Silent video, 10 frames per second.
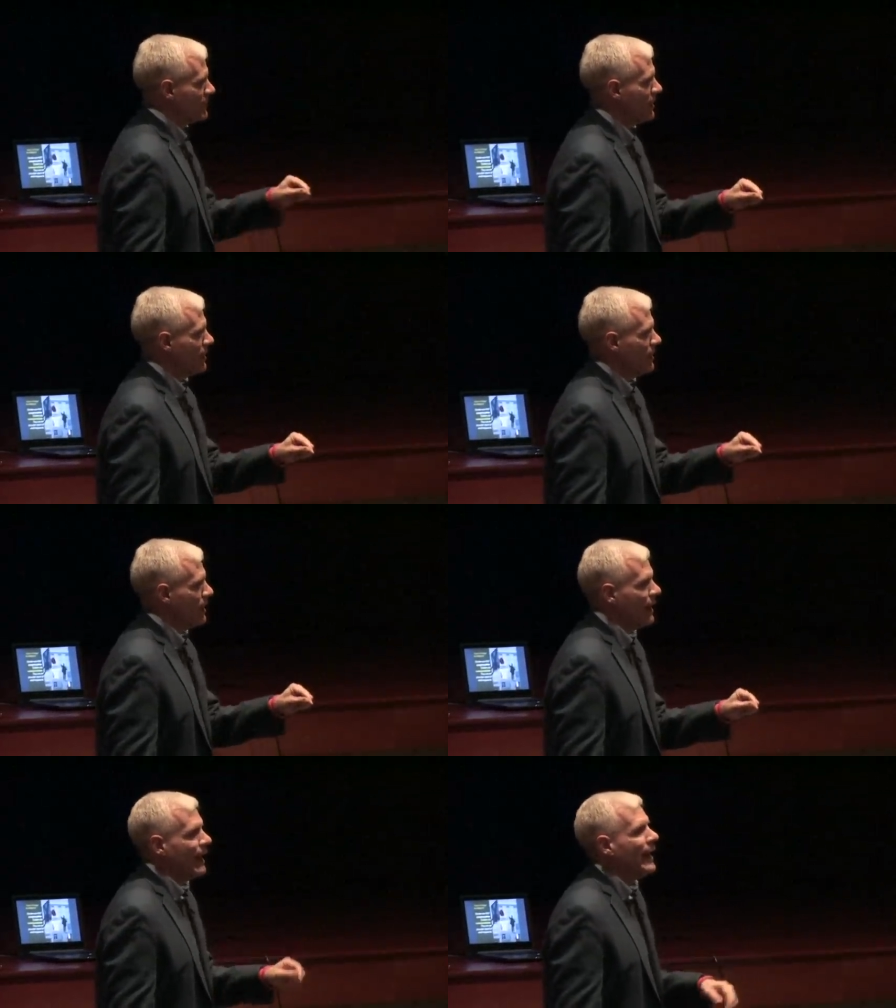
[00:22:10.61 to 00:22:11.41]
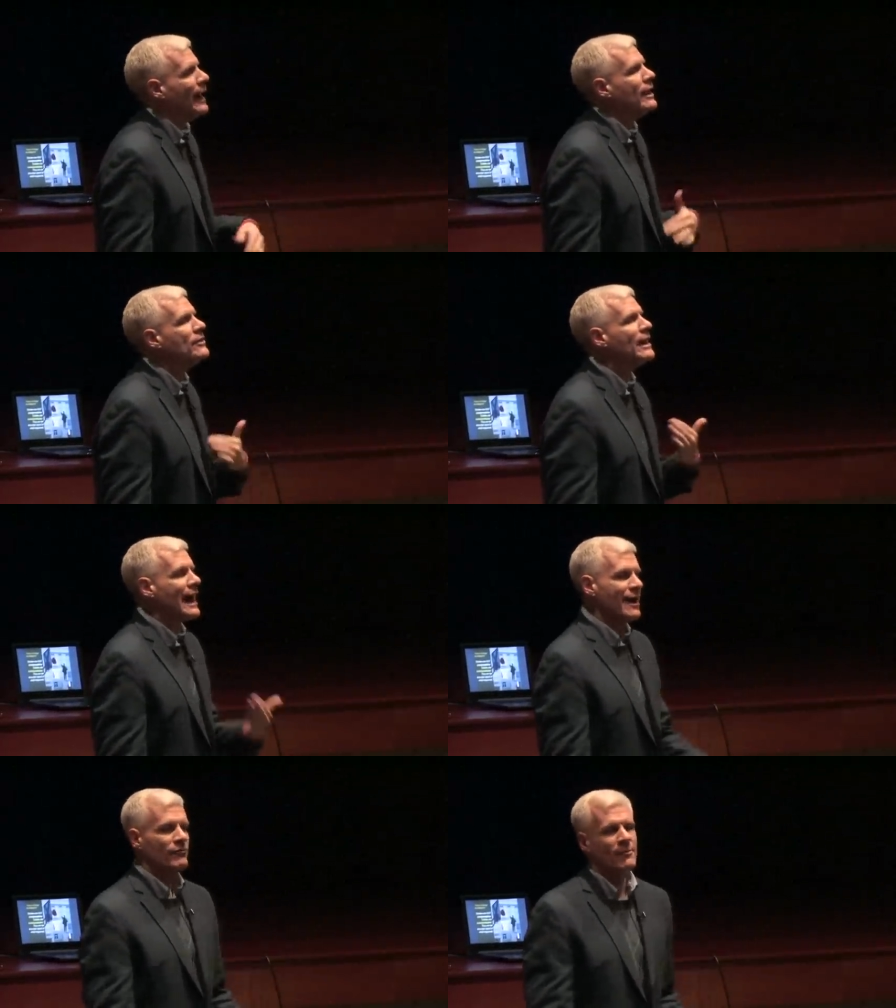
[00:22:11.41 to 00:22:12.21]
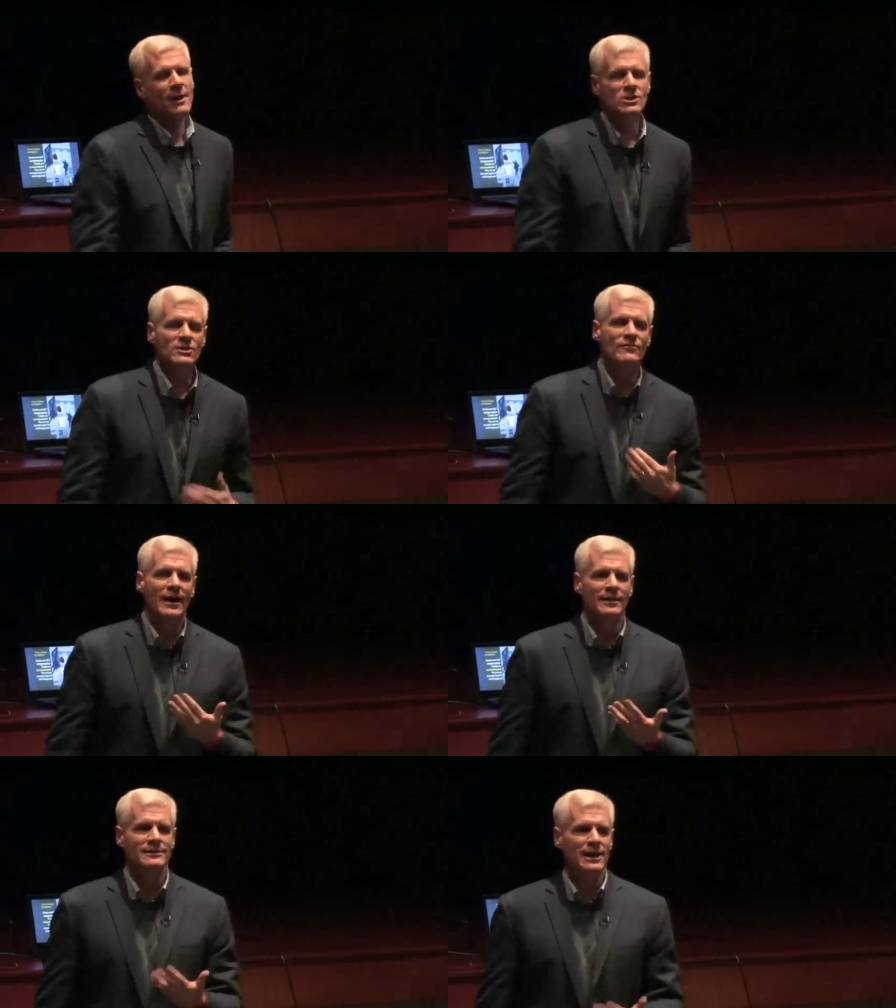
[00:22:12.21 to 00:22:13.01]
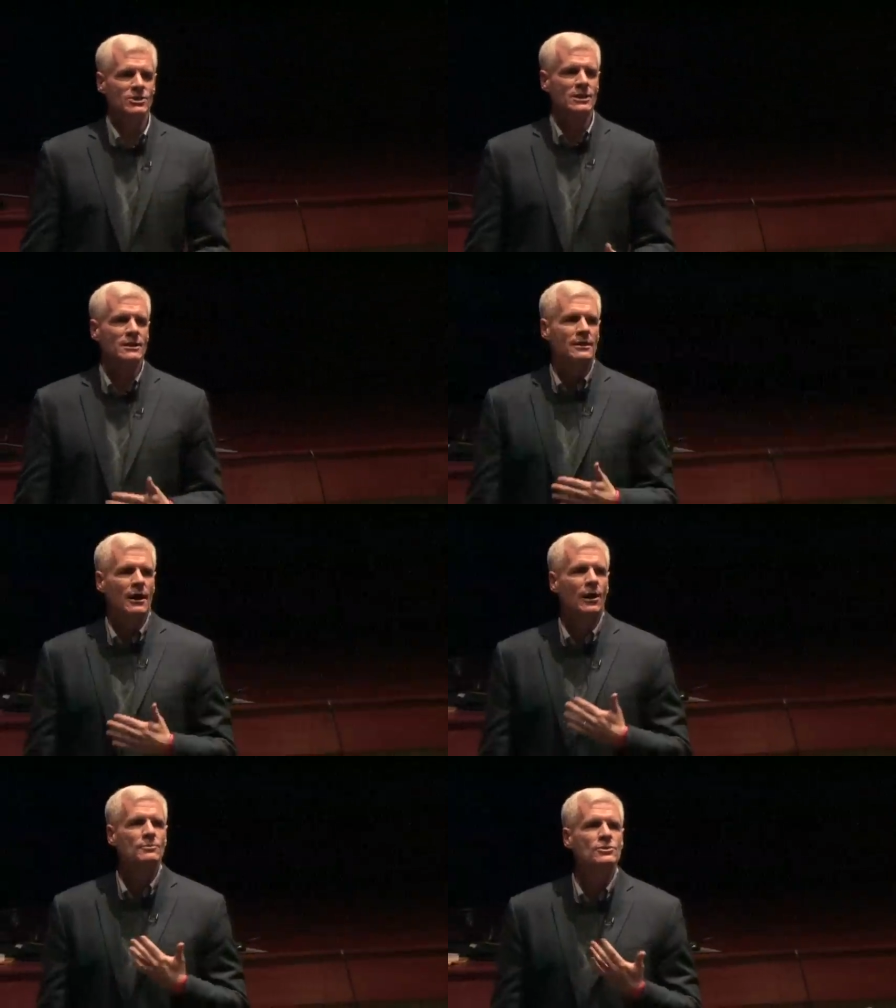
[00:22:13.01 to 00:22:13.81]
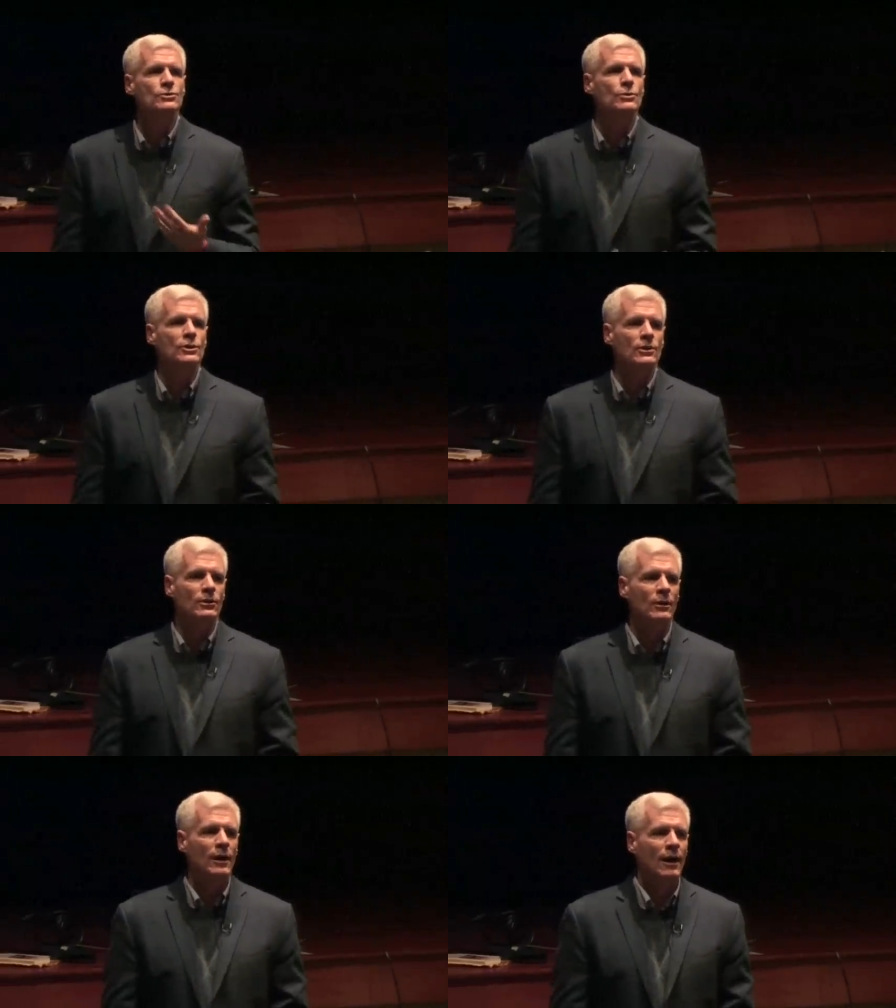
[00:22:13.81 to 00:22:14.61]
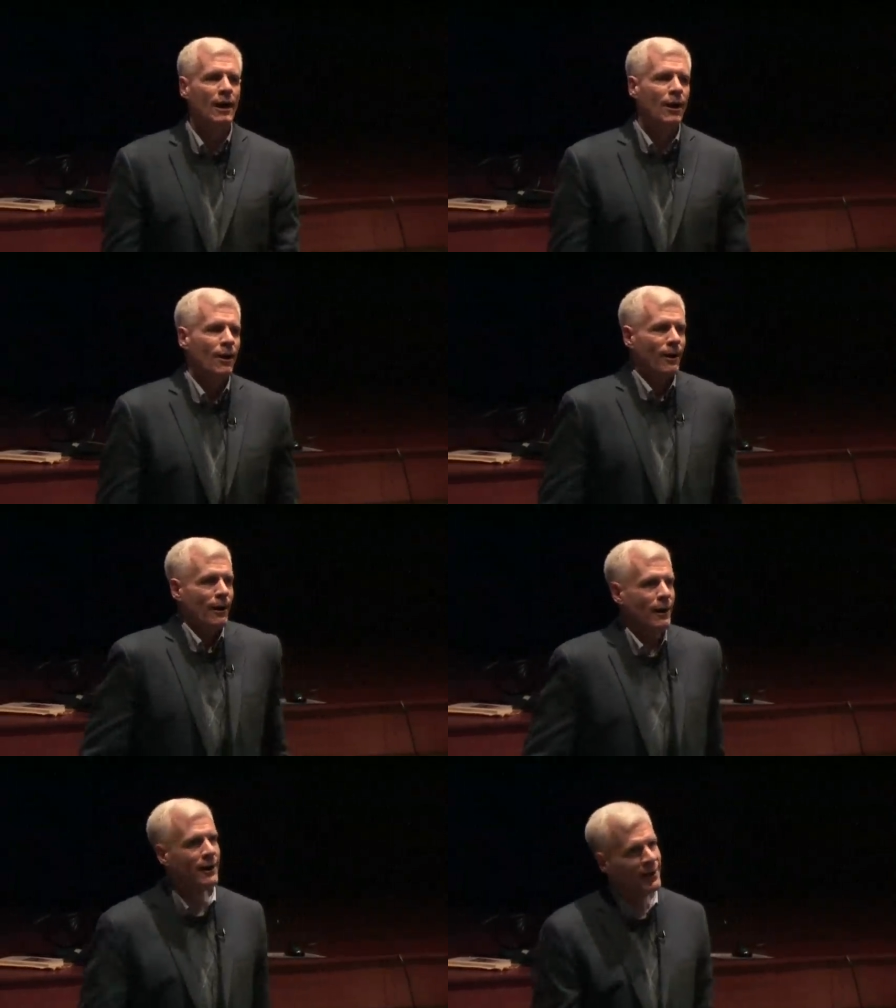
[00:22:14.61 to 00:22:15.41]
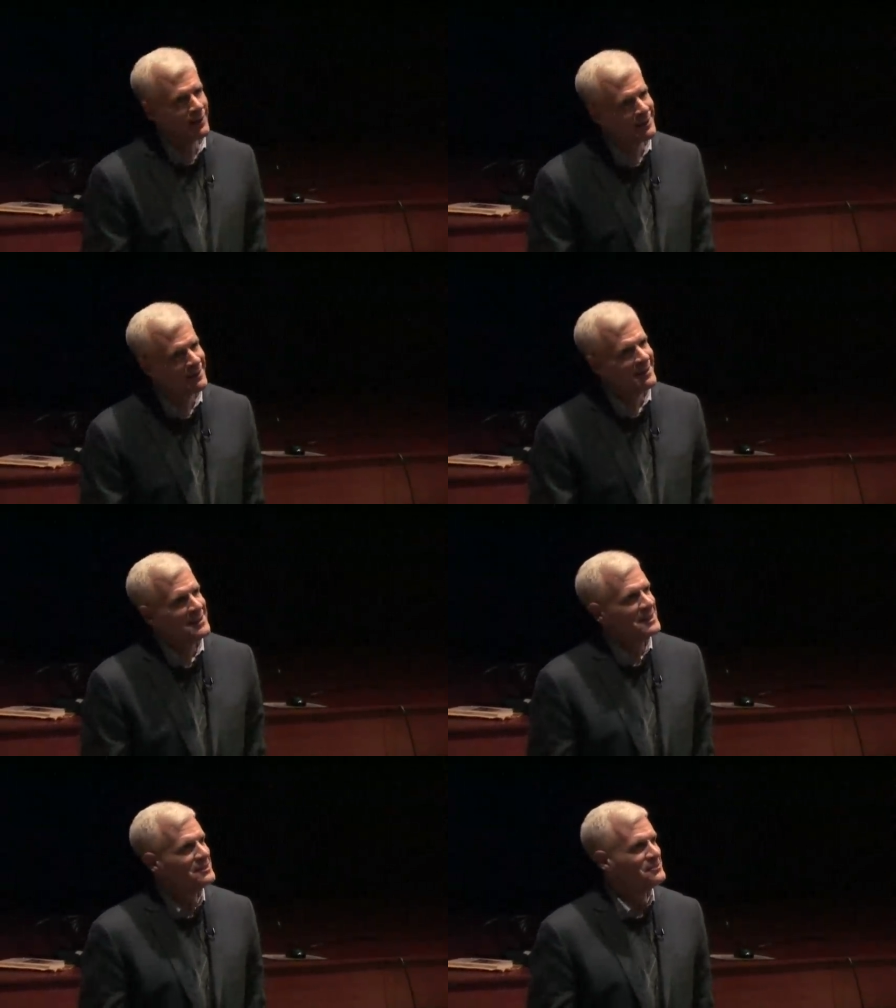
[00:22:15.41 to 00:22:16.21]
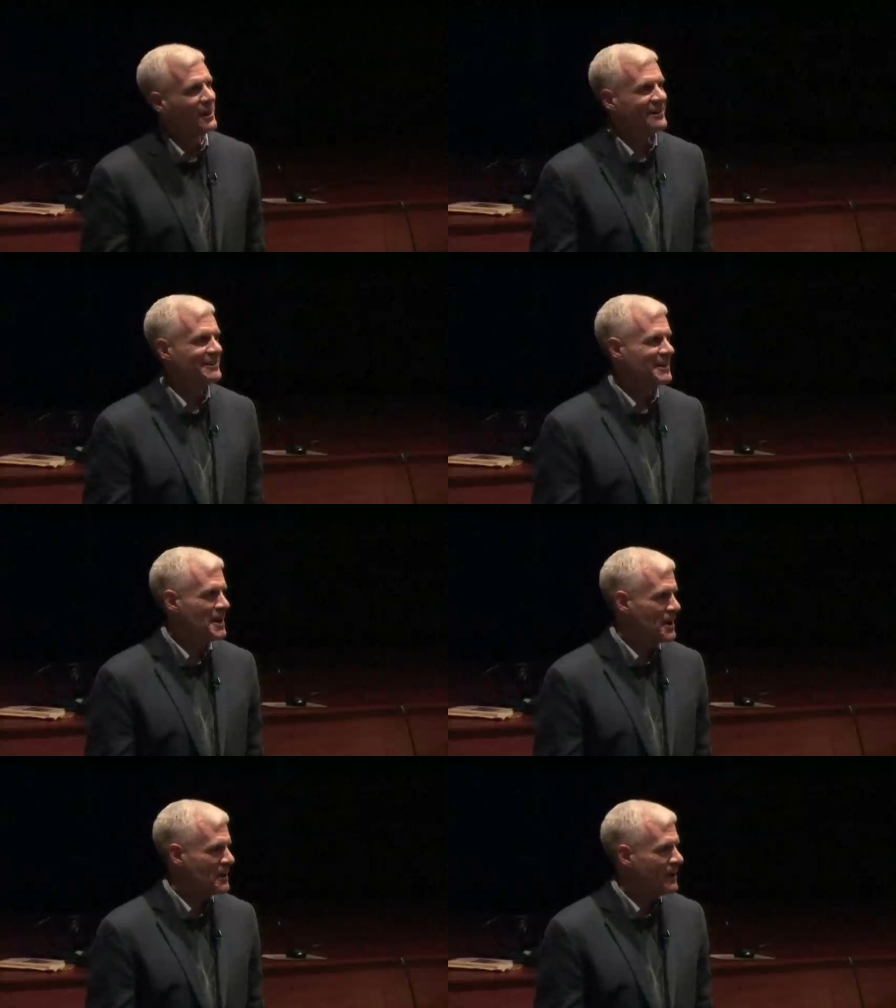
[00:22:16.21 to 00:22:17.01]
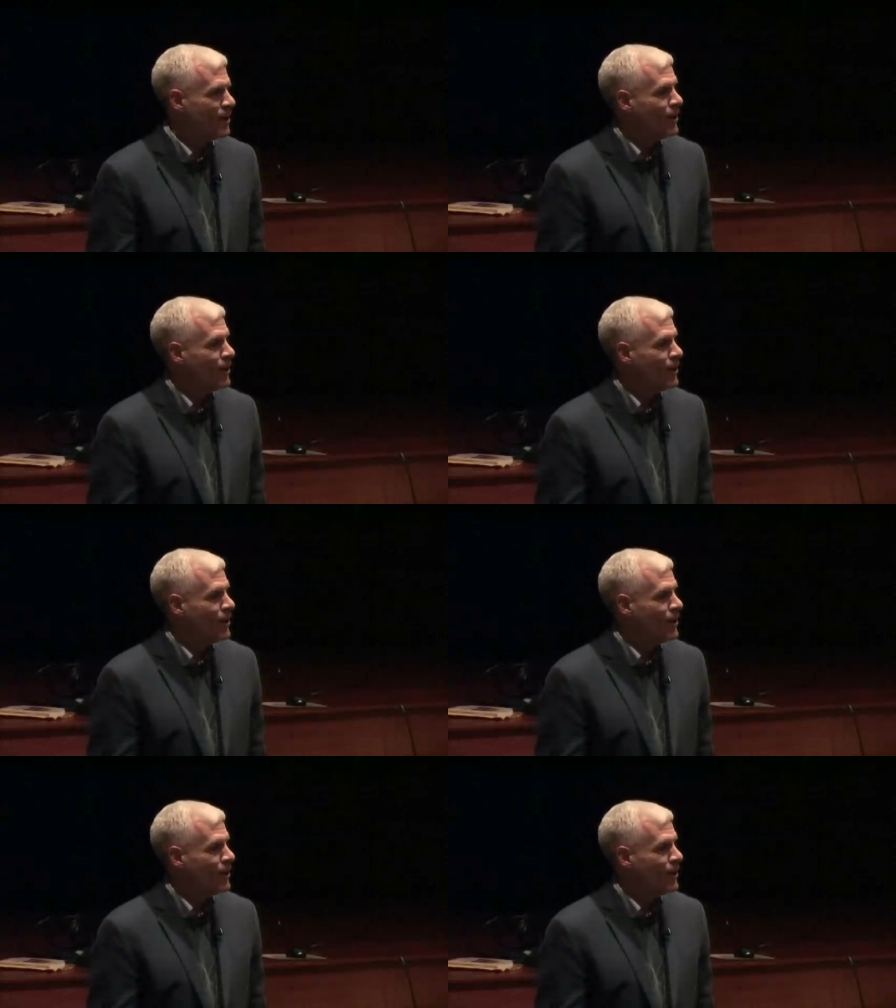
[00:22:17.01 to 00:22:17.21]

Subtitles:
There. The affirmation and validation comes through you. Ah, I'm finally there.